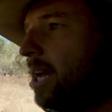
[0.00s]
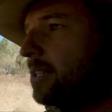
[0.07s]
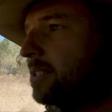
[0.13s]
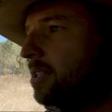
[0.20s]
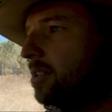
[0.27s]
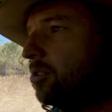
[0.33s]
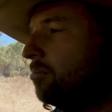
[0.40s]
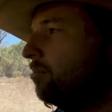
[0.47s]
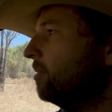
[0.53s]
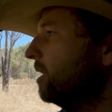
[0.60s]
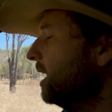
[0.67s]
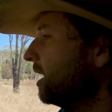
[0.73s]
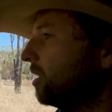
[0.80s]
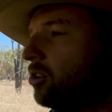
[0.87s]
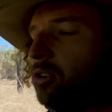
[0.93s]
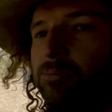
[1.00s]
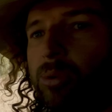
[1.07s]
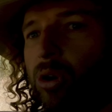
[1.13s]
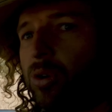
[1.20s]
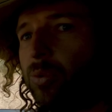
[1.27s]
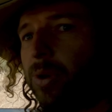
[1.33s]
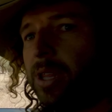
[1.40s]
had a little
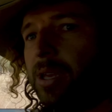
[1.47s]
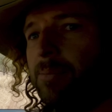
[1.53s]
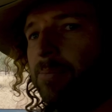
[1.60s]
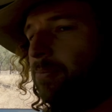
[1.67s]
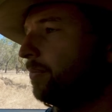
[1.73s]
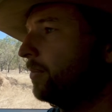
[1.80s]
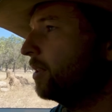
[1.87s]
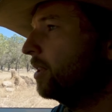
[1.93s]
book with him.